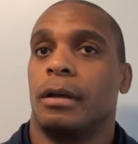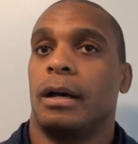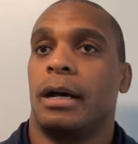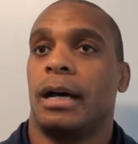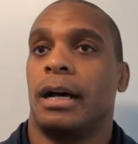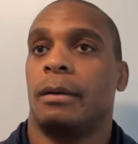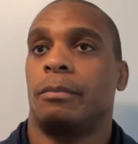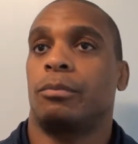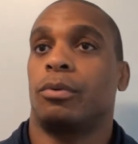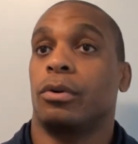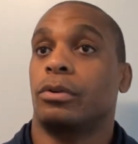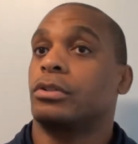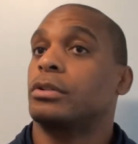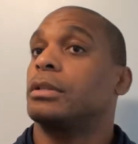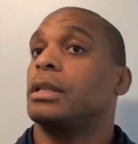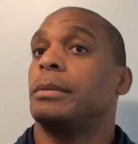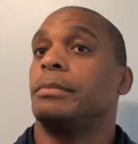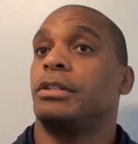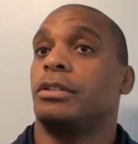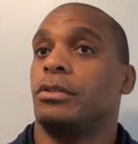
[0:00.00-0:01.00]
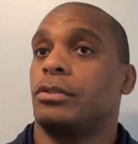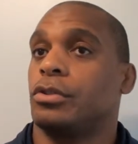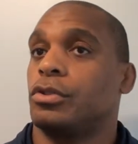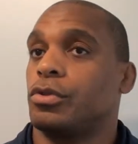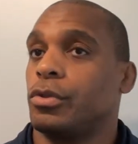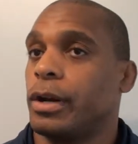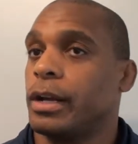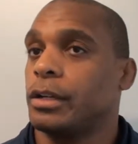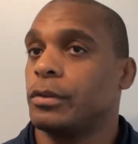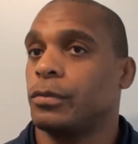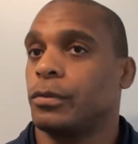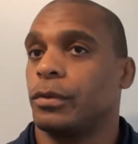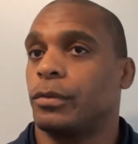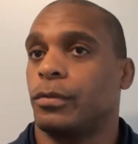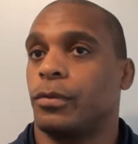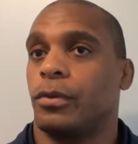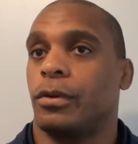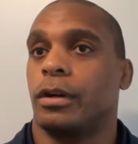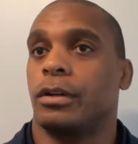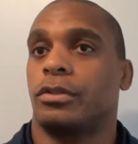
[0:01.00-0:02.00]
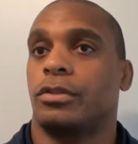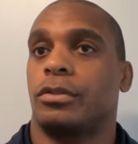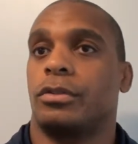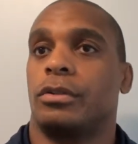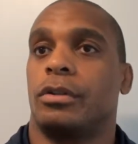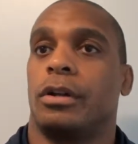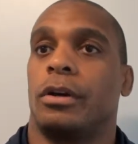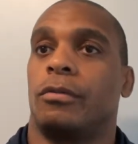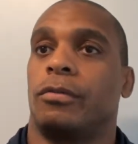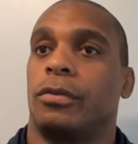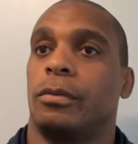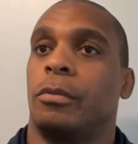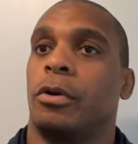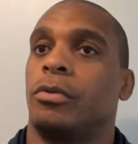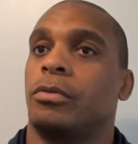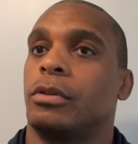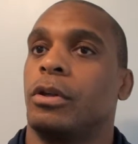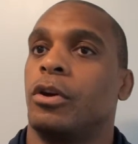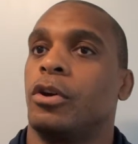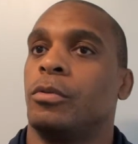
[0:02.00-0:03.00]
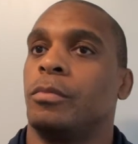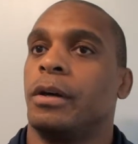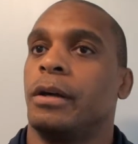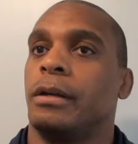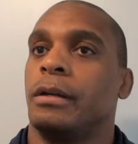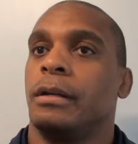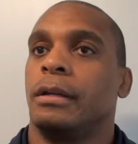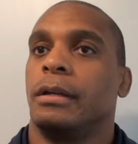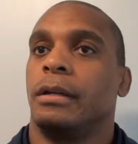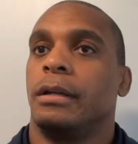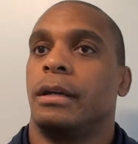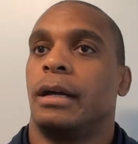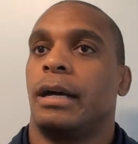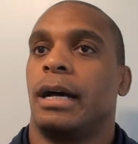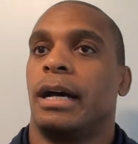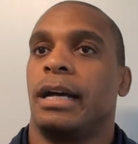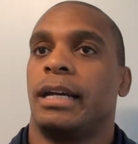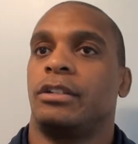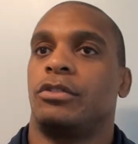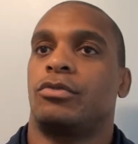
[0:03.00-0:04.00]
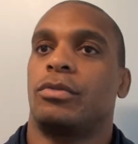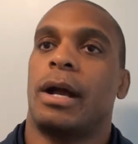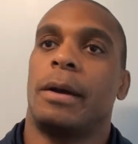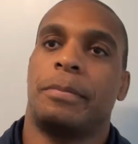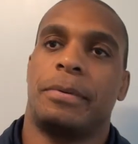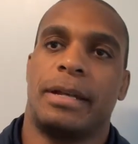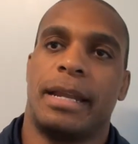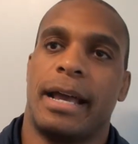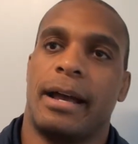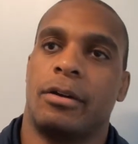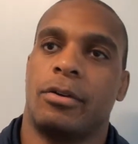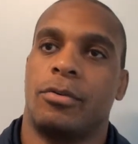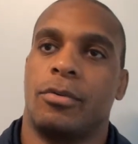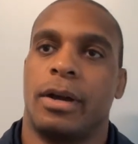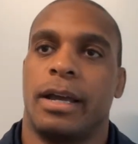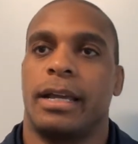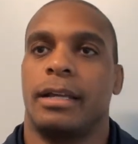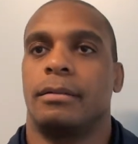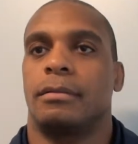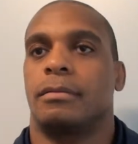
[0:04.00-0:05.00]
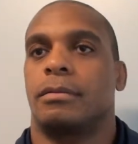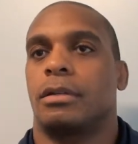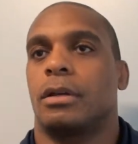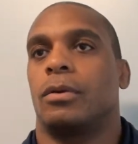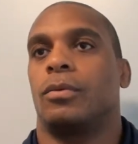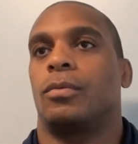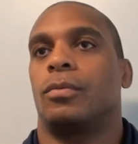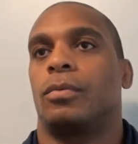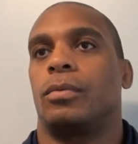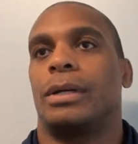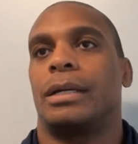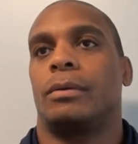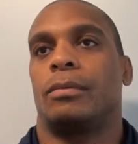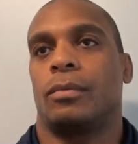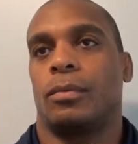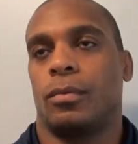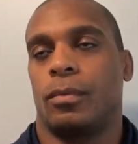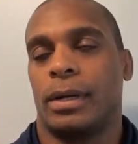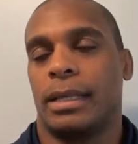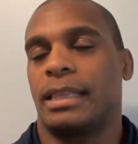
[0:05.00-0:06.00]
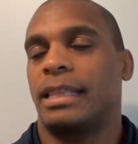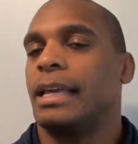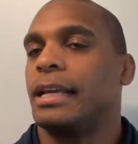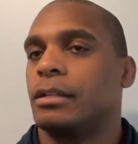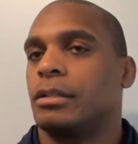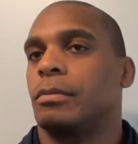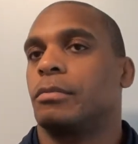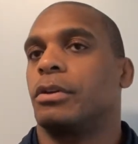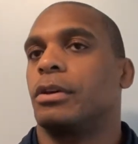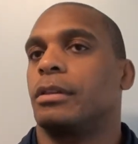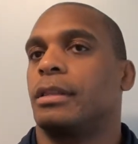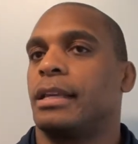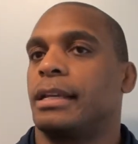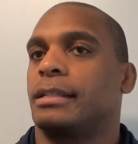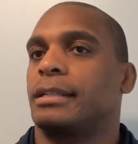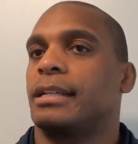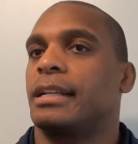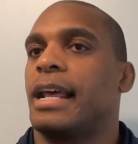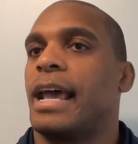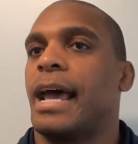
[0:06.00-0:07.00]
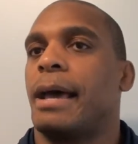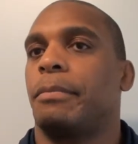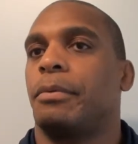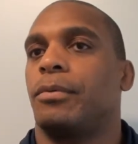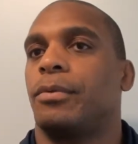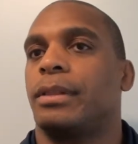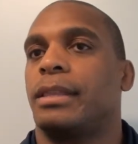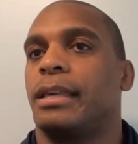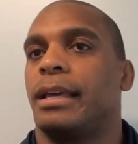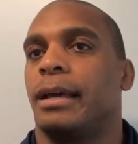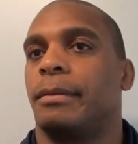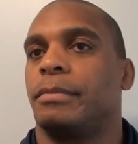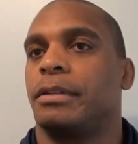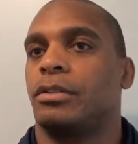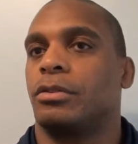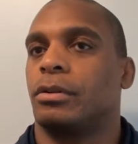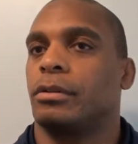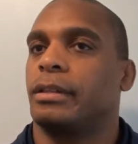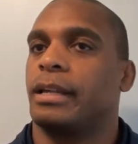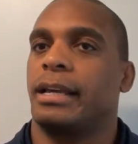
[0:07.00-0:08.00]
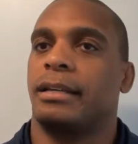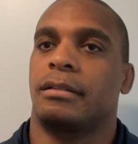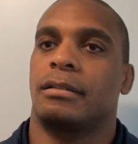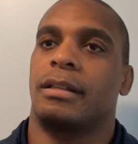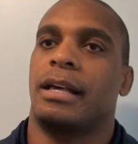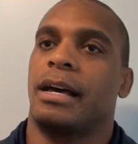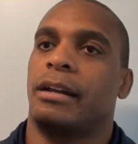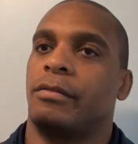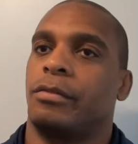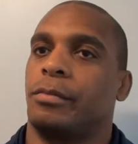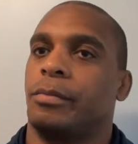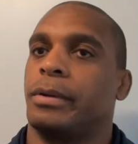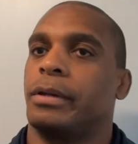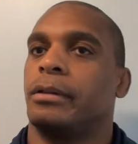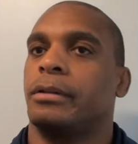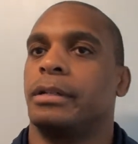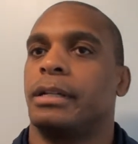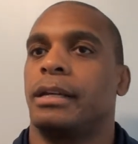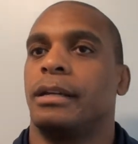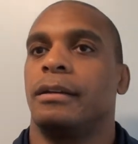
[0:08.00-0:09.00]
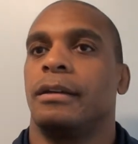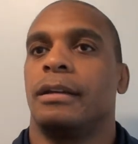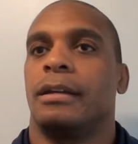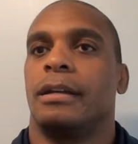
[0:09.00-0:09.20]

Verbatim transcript: Uh, Brooks Clemens is a transfer for us, you know, from Oklahoma. Uh, he's dropping down a weight, so we, we think some good things can happen with him. He certainly has a lot of ability.